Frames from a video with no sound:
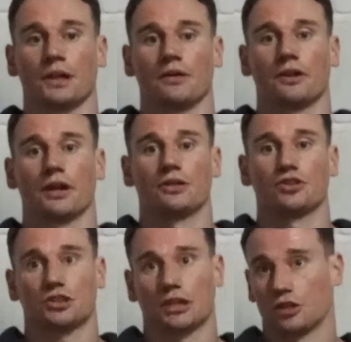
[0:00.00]
Okay,
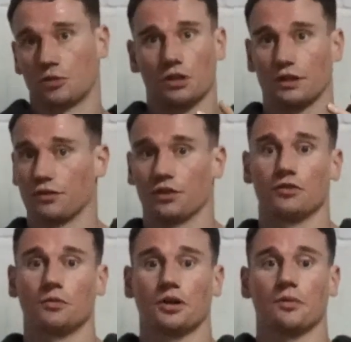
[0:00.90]
just like you would if you're
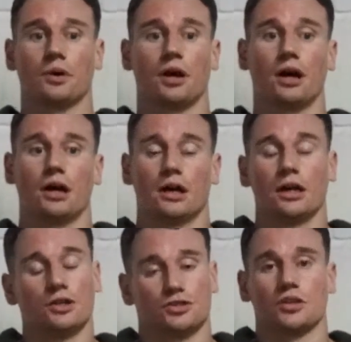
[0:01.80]
doing them on the bar,
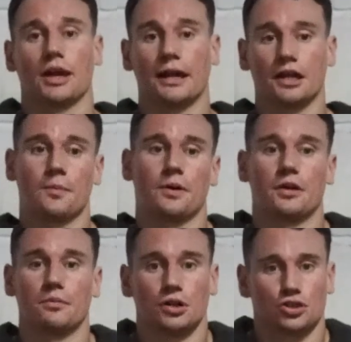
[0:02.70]
so you end up in
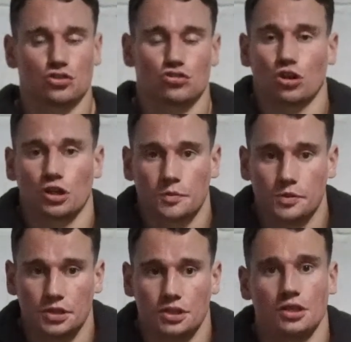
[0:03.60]
a much stronger
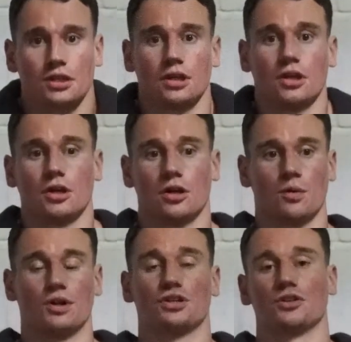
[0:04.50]
position
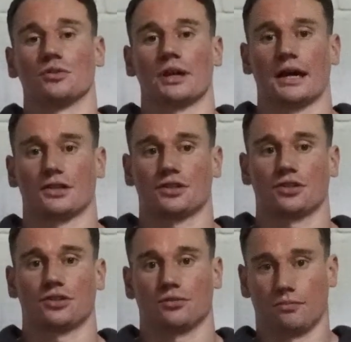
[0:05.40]
when you do
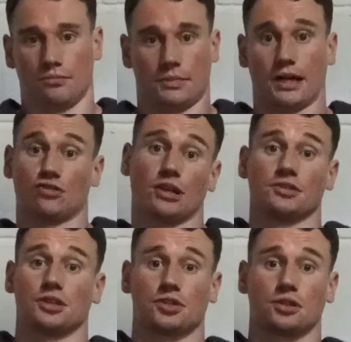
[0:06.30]
catch that
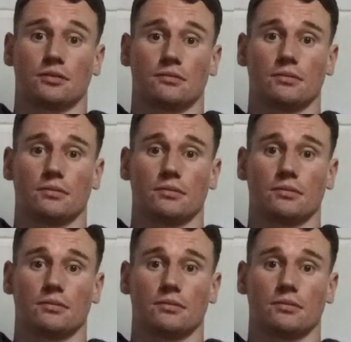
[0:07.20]
transition.